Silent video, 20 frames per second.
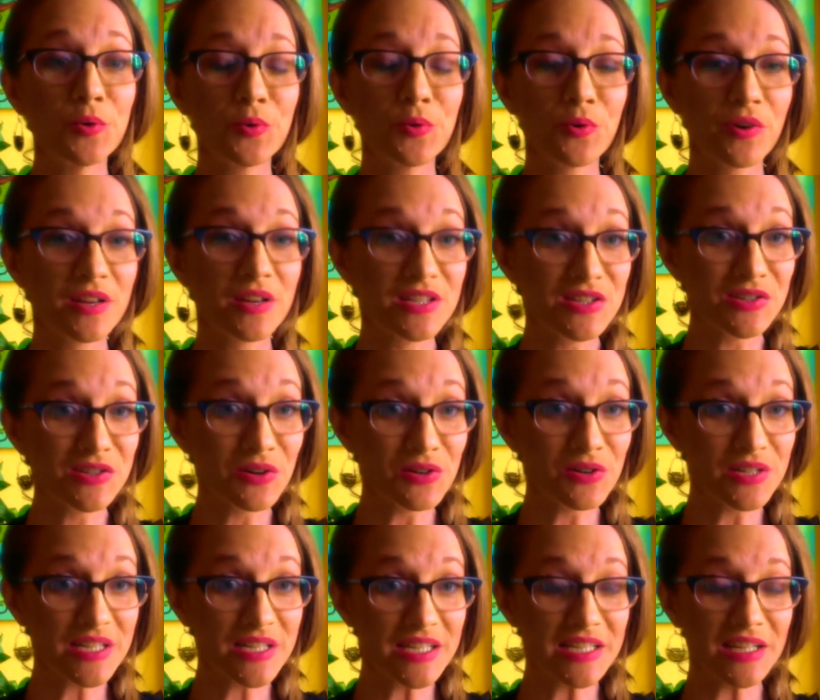or
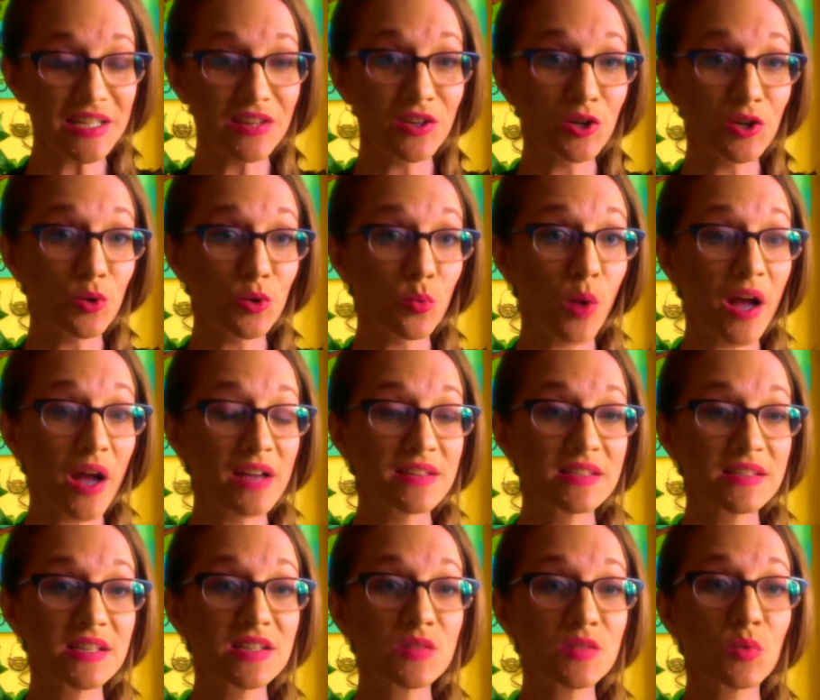uncertainty that
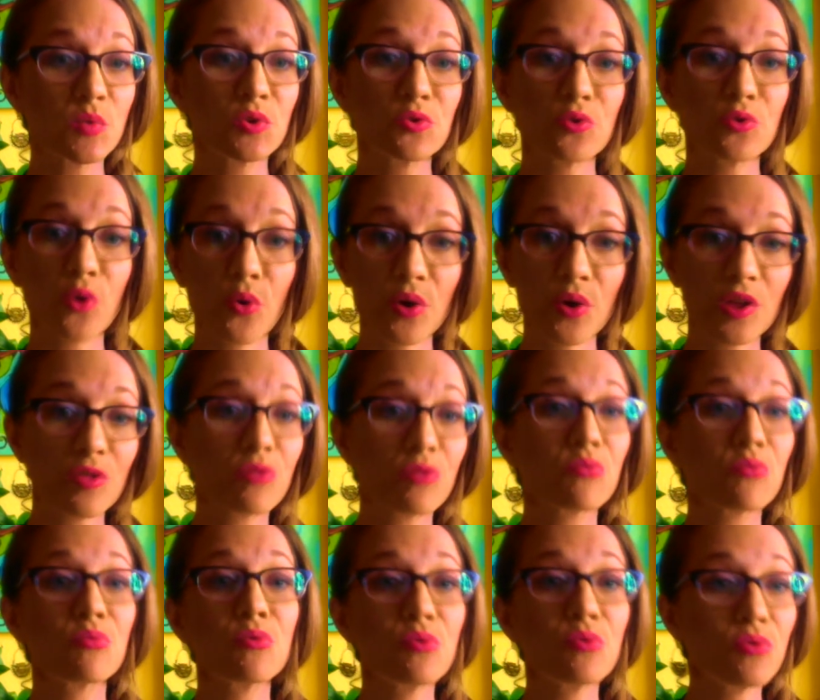arises when you're going
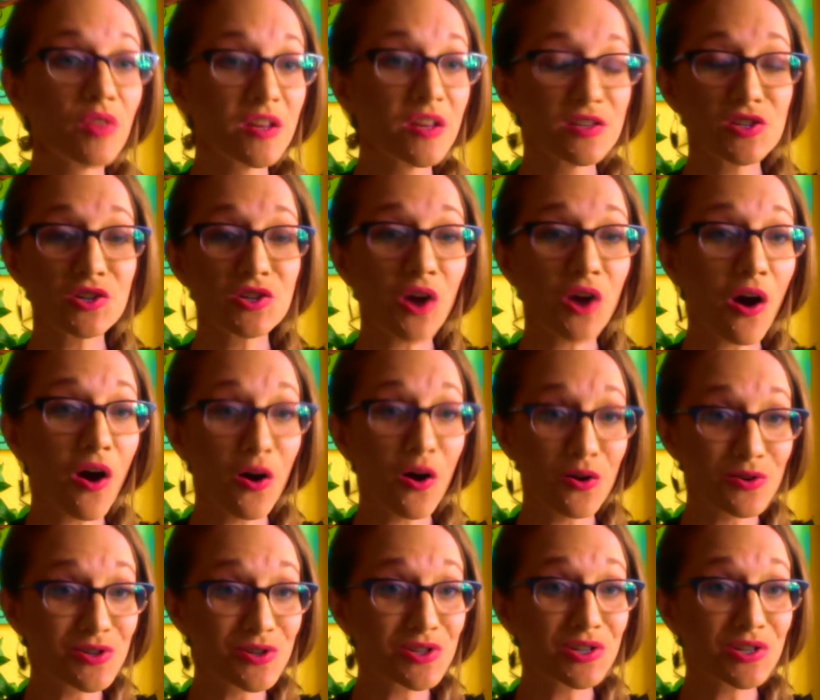through this
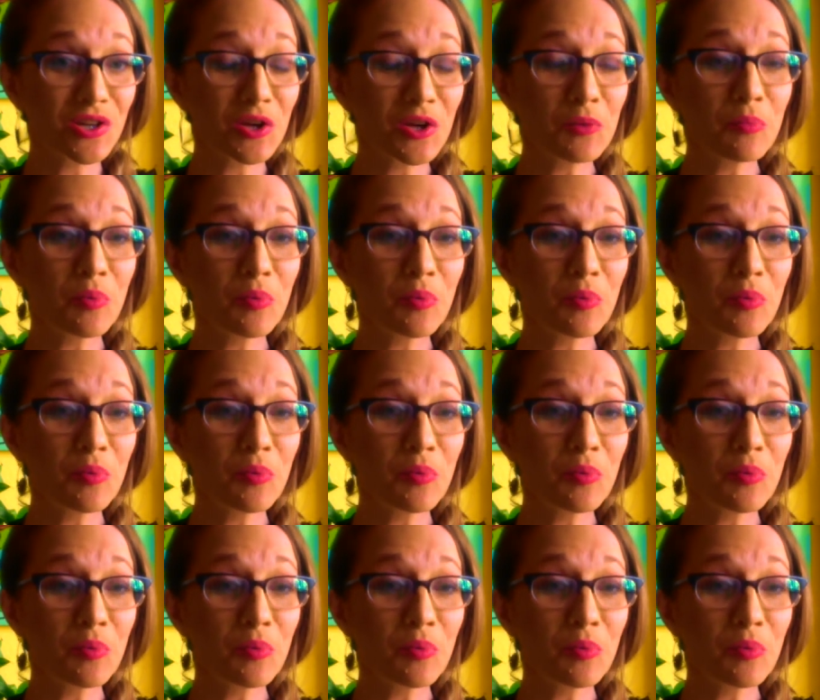hardship